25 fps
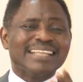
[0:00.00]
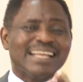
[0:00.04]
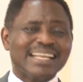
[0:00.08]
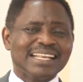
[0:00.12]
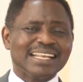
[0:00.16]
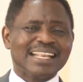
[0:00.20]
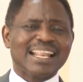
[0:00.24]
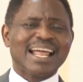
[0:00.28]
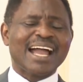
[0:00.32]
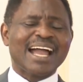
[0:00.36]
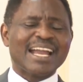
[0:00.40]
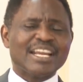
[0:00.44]
the
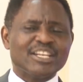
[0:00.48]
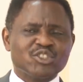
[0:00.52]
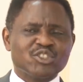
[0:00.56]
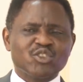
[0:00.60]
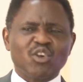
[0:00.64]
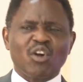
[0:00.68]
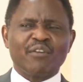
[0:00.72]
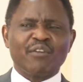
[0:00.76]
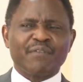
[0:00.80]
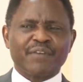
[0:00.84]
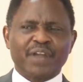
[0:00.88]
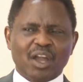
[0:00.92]
light
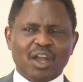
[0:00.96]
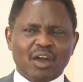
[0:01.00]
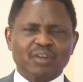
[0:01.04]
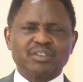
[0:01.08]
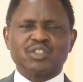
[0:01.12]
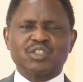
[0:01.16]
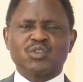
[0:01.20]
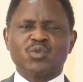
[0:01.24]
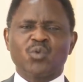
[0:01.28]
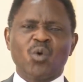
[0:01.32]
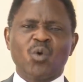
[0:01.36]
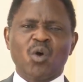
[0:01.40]
of
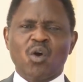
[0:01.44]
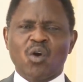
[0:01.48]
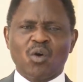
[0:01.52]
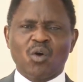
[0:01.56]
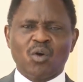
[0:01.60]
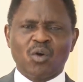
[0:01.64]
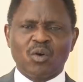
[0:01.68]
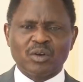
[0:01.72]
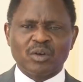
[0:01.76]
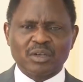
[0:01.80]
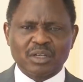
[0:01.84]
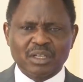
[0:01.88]
God's
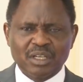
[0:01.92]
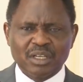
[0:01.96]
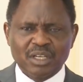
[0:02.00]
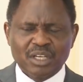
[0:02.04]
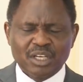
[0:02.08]
word,